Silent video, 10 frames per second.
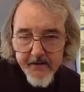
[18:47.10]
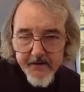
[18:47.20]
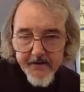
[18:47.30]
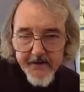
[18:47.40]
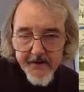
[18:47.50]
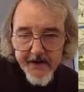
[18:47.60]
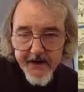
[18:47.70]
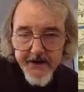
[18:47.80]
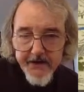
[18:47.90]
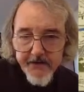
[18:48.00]
this is an
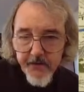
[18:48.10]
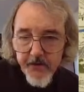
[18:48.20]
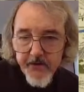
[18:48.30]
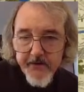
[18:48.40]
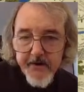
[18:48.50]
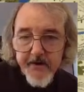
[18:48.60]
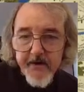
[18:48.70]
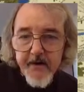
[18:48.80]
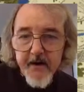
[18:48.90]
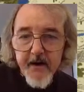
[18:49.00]
acacia forest
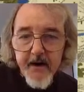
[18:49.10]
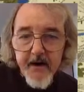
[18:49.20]
here.